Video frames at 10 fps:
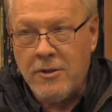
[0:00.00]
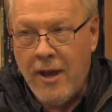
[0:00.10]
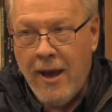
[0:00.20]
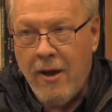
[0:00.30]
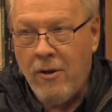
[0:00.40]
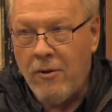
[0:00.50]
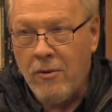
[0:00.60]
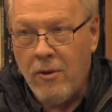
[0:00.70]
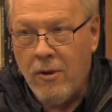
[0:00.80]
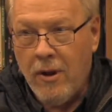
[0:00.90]
now
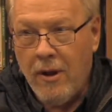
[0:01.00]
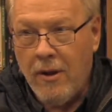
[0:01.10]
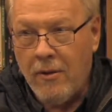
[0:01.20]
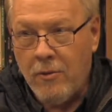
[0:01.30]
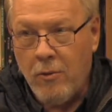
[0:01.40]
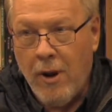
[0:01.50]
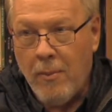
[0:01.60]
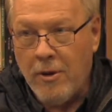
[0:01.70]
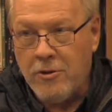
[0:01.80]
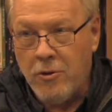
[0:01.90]
throughout
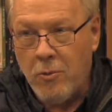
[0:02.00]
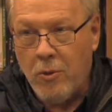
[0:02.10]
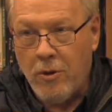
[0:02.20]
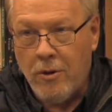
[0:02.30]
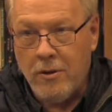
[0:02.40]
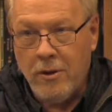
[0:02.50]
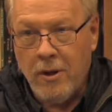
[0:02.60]
much of the world.